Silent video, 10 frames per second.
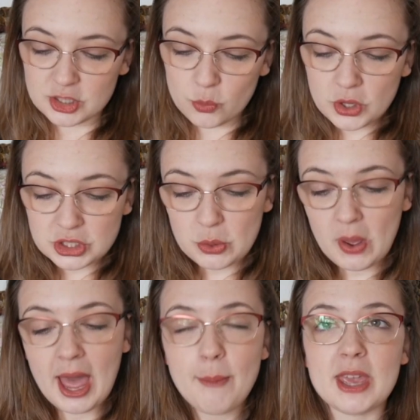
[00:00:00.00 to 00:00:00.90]
So once
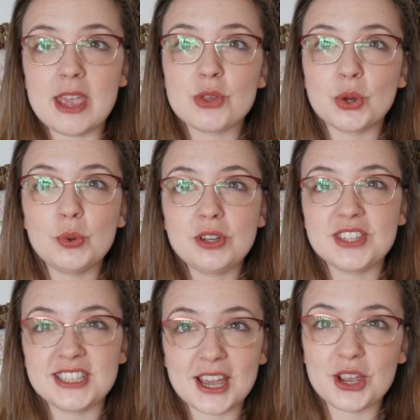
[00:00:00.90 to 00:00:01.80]
you're happy with all
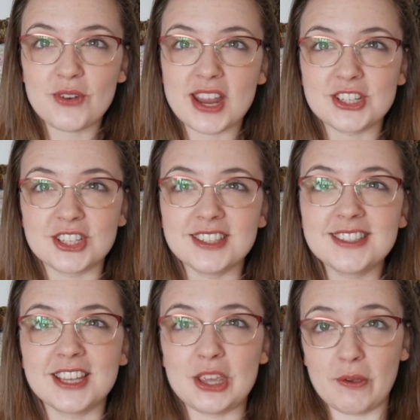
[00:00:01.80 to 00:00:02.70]
of the
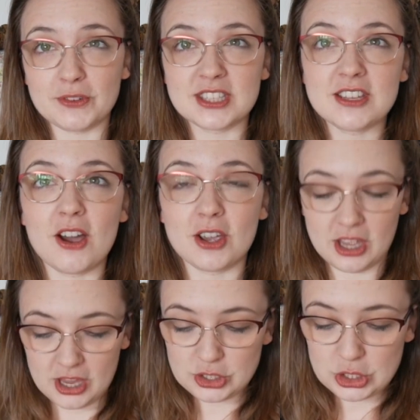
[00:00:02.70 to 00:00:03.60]
decorations that you have stuck
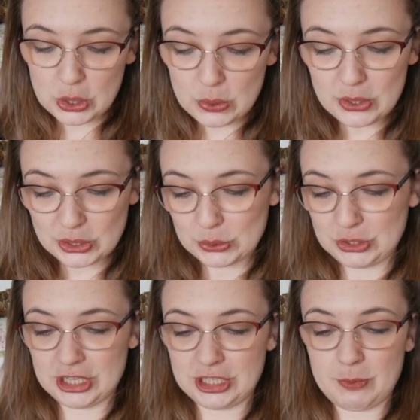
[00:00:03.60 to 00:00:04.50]
to
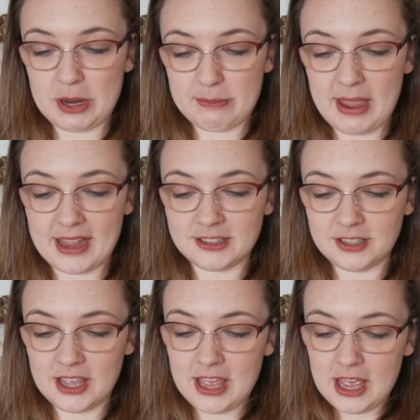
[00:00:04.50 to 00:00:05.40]
your gingerbread
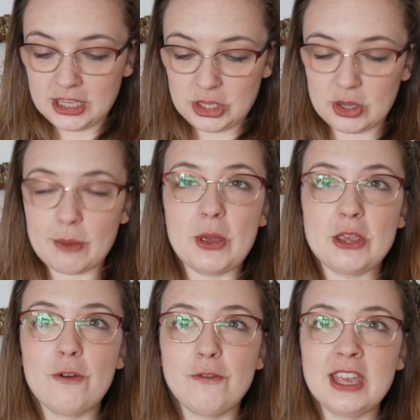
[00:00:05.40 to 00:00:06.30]
man, you can
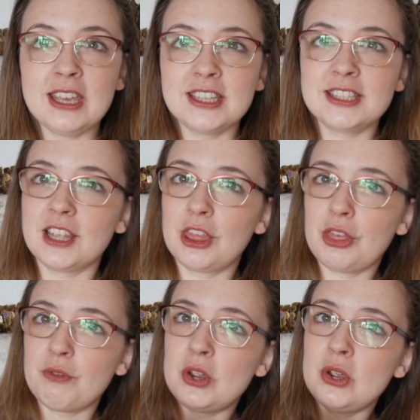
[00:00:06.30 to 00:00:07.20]
put your fingers
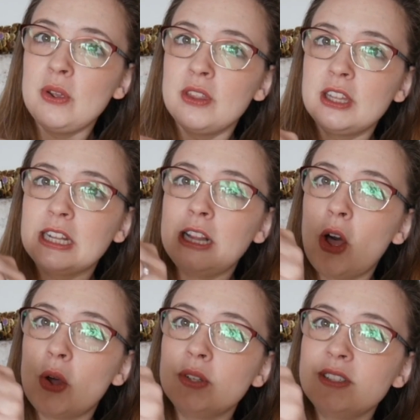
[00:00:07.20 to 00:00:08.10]
through the little
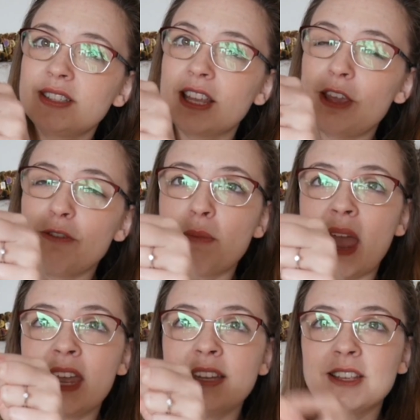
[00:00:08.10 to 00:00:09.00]
holes that you've
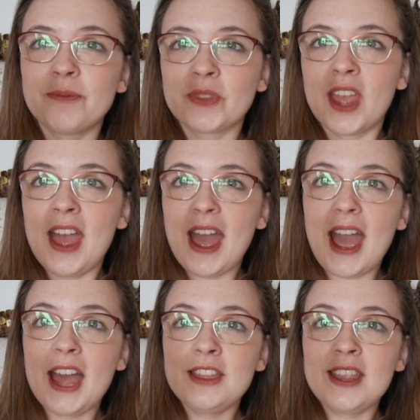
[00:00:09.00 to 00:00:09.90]
made,
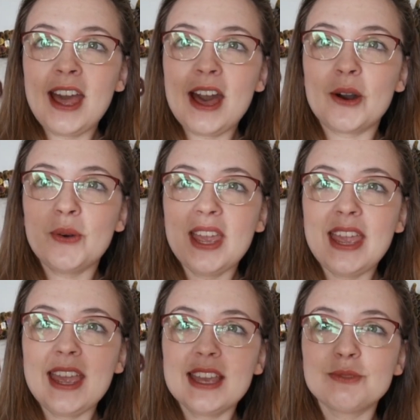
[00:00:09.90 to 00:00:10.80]
and now
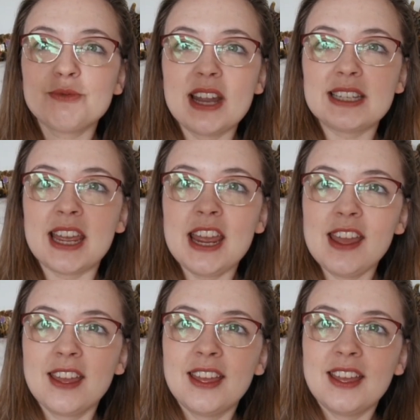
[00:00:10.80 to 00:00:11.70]
he is ready